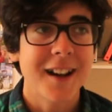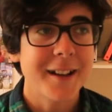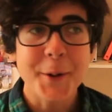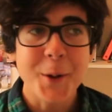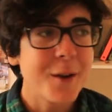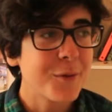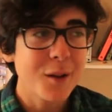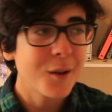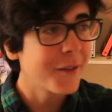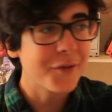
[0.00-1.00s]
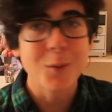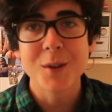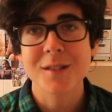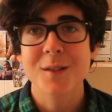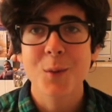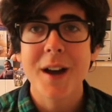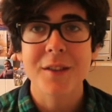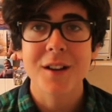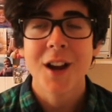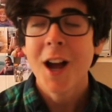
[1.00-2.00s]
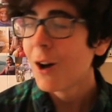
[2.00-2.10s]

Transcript: I don't know if if it was the weather